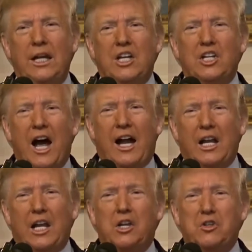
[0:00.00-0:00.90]
He
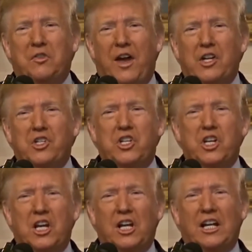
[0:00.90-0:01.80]
ignited his
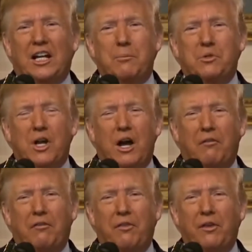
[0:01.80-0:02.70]
vest, killing
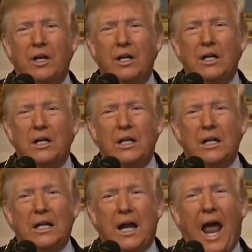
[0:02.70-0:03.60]
himself
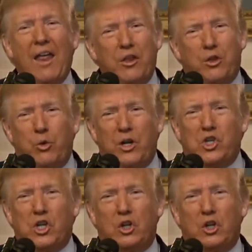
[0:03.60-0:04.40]
and the three